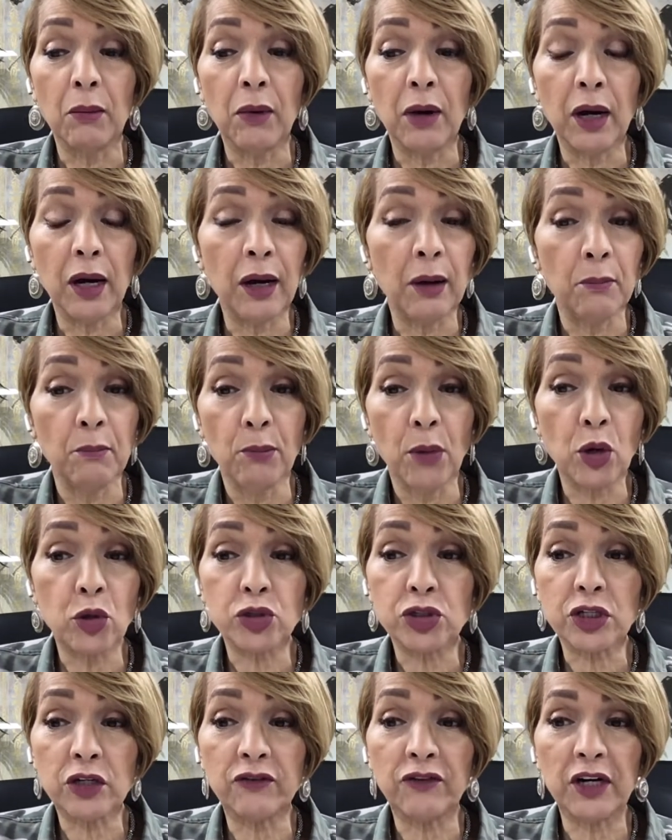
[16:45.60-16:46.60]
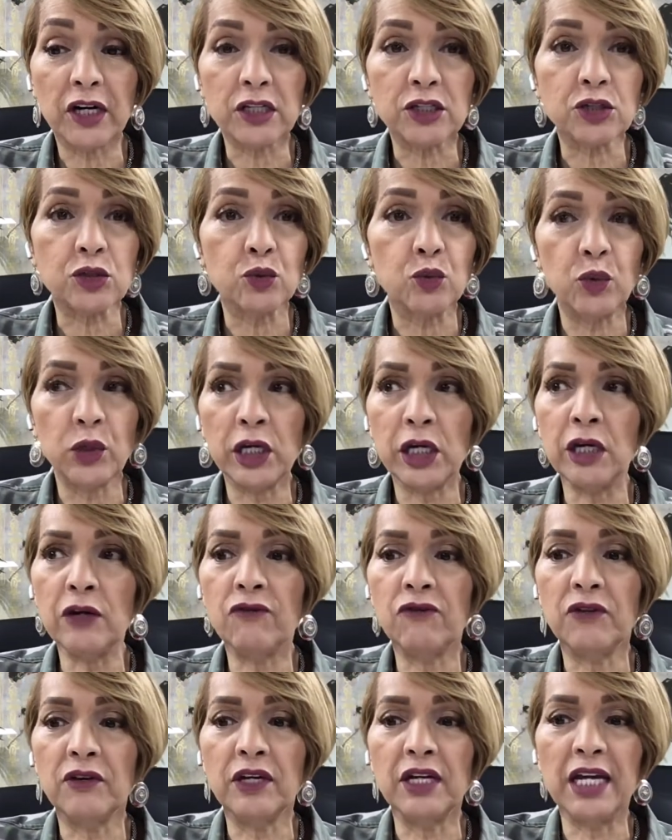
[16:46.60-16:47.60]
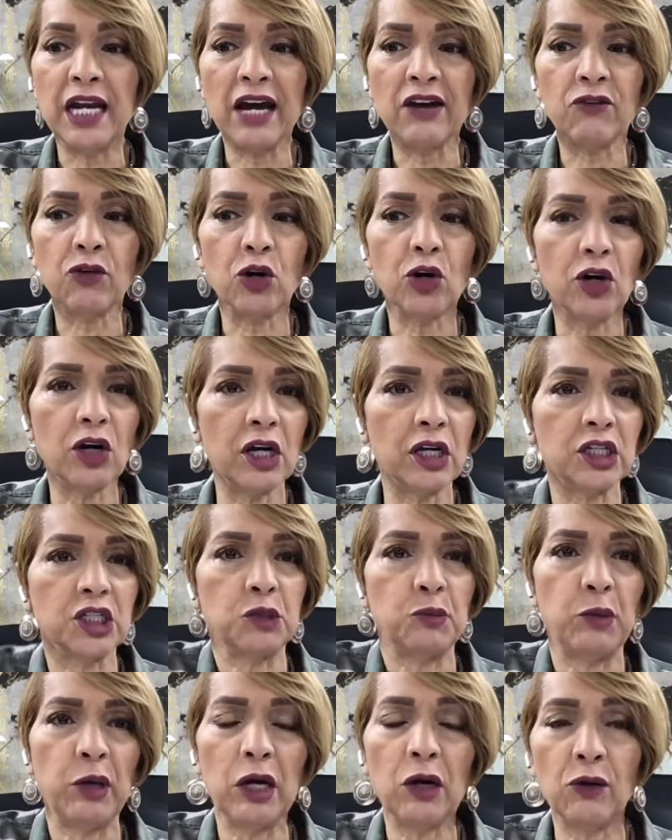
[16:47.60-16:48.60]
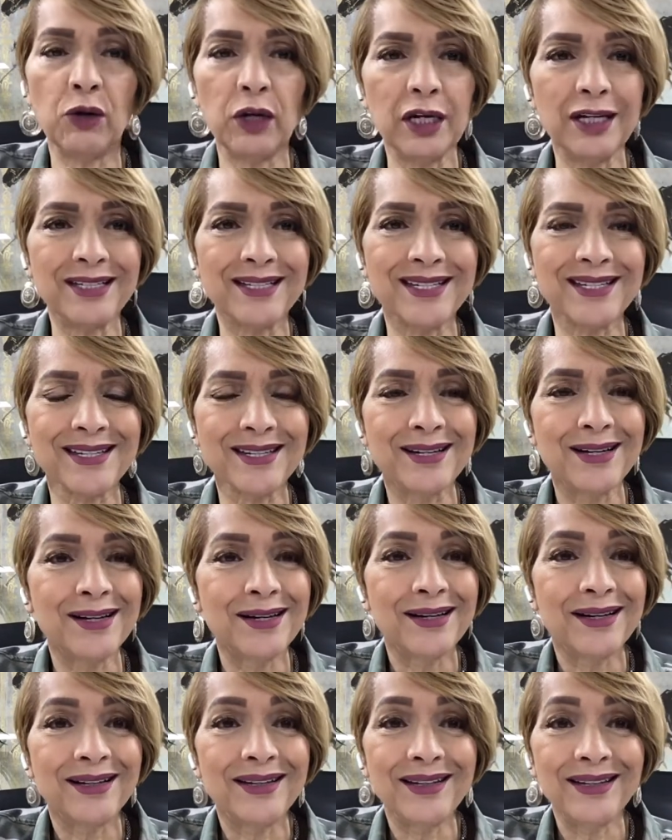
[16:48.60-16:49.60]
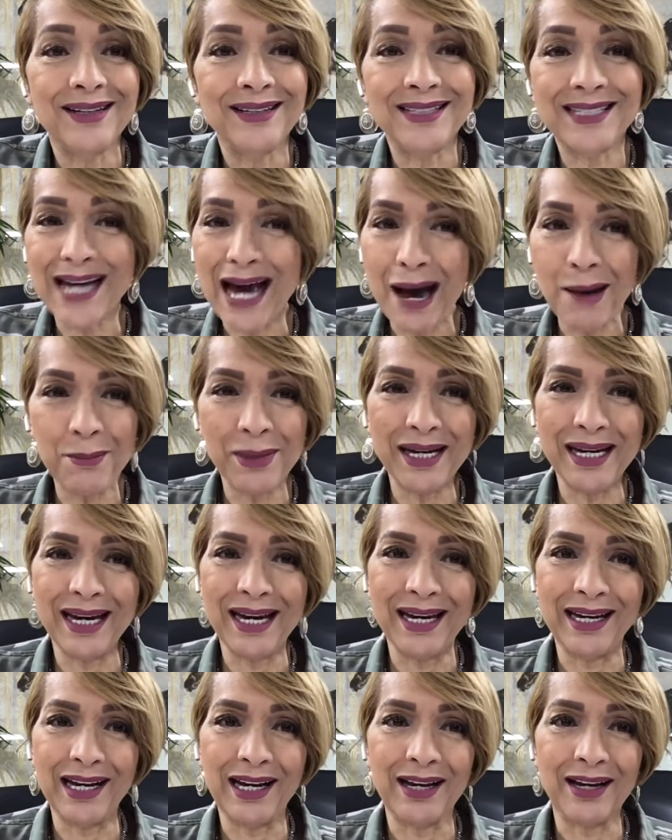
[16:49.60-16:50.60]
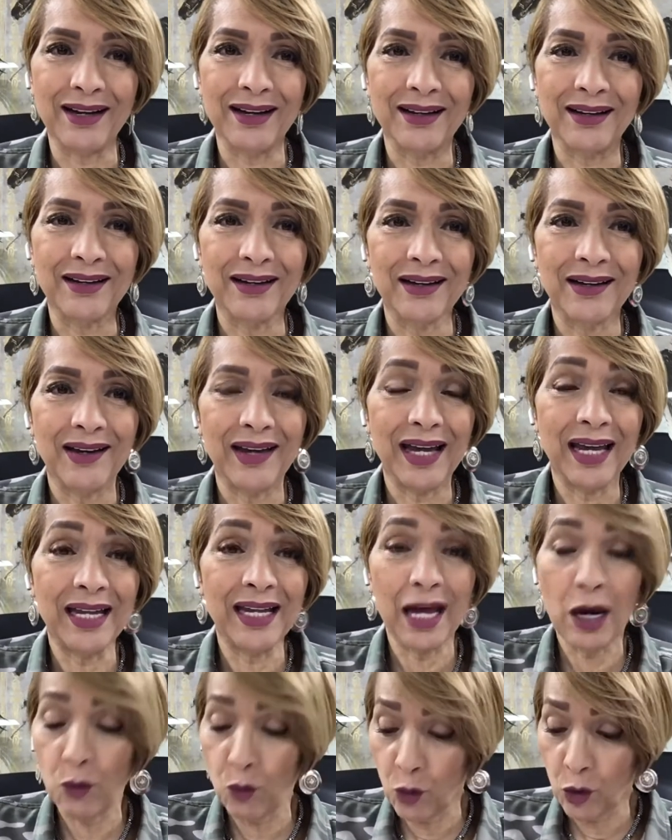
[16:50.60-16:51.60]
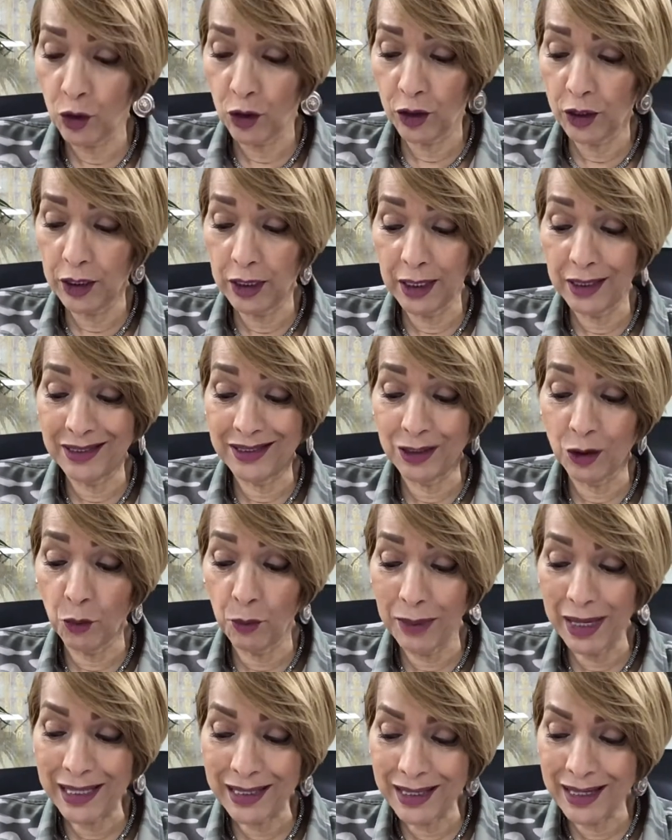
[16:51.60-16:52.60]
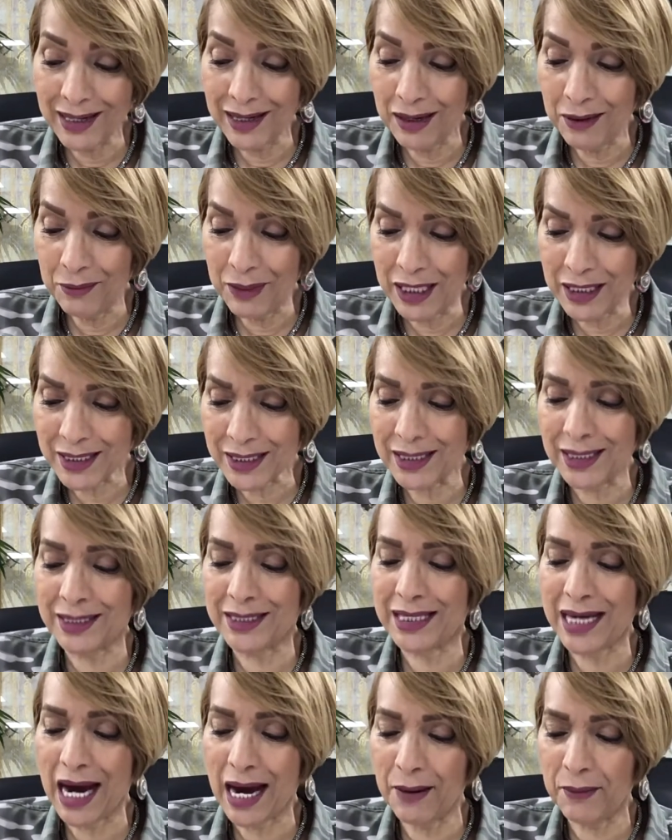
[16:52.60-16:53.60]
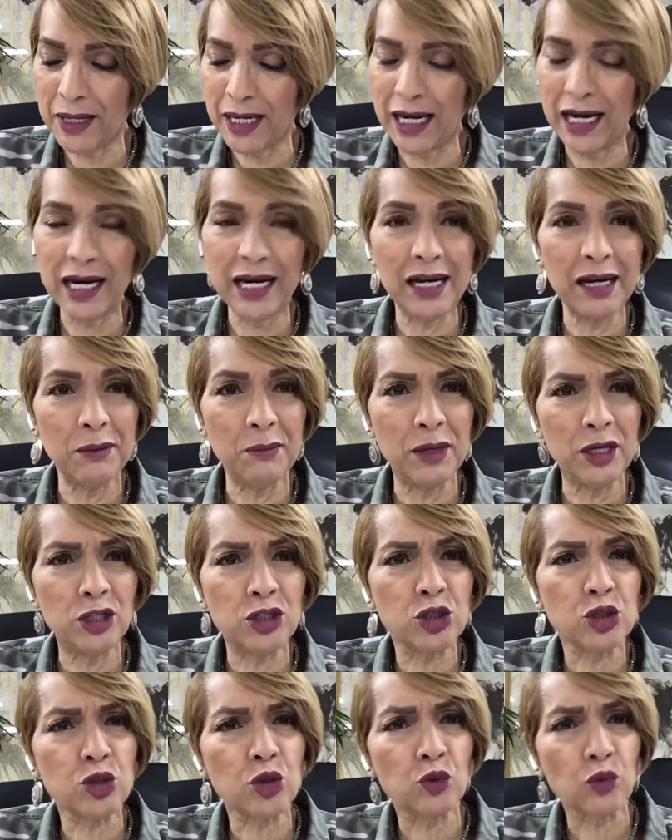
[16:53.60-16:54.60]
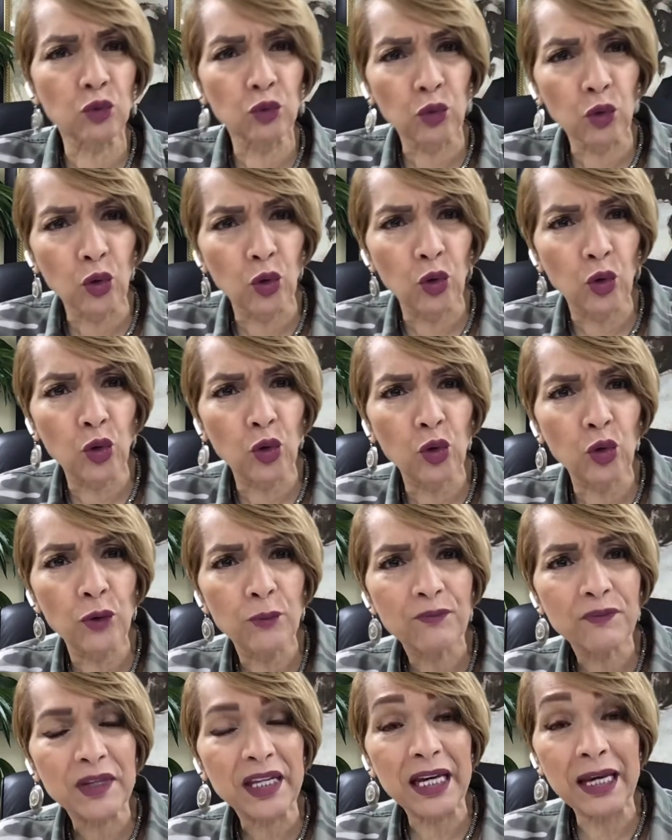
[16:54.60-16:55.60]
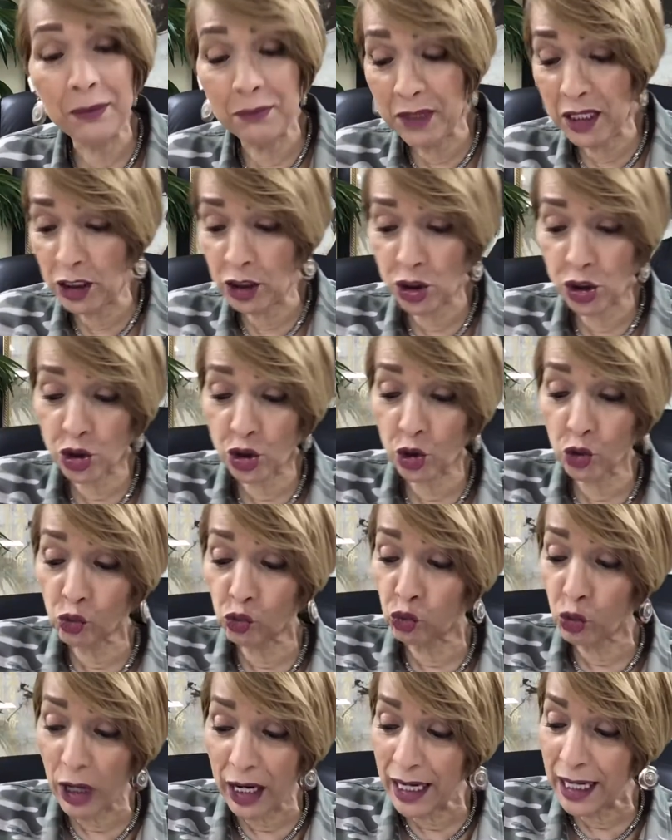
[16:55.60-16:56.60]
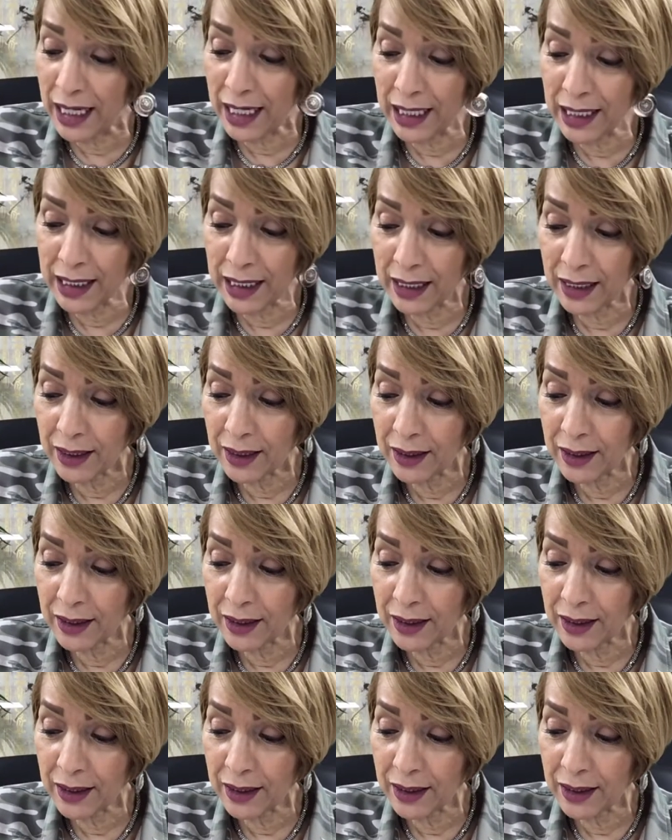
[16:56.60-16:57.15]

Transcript: uh, most of us we've never experienced dominating. And that word uh, dominion, it means to dominate. It means to rule. It means to reign.